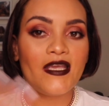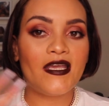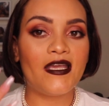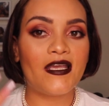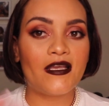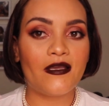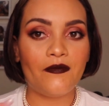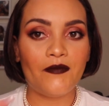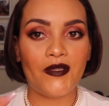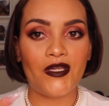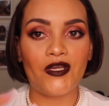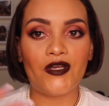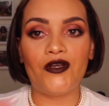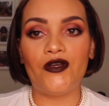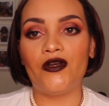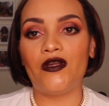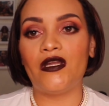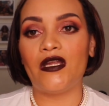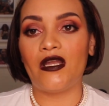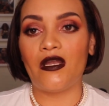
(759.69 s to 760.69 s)
it can be a
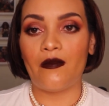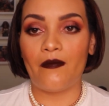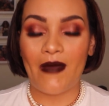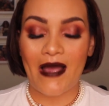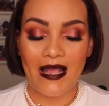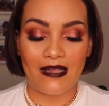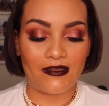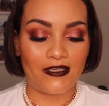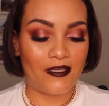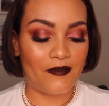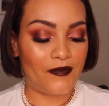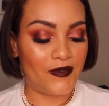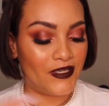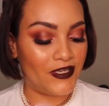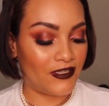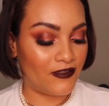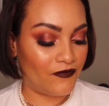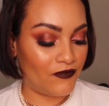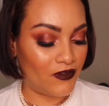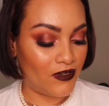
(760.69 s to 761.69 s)
good and a bad thing
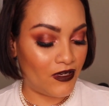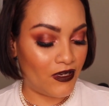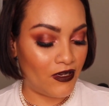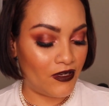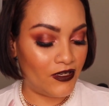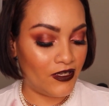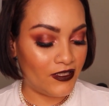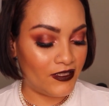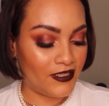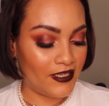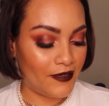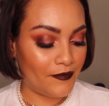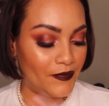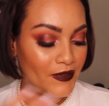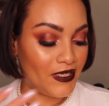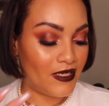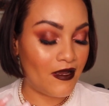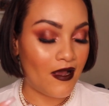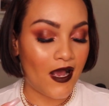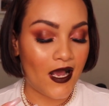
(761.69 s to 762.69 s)
because for a good thing
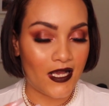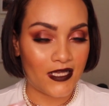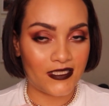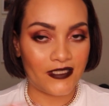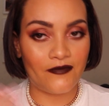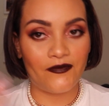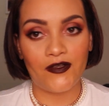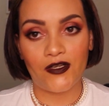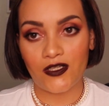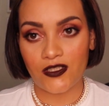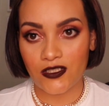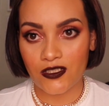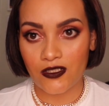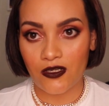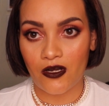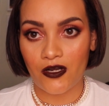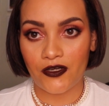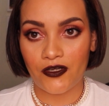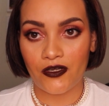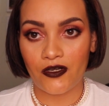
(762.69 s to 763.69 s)
because if you're a
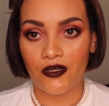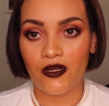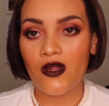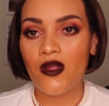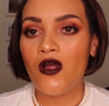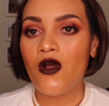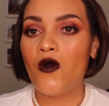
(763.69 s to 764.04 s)
starter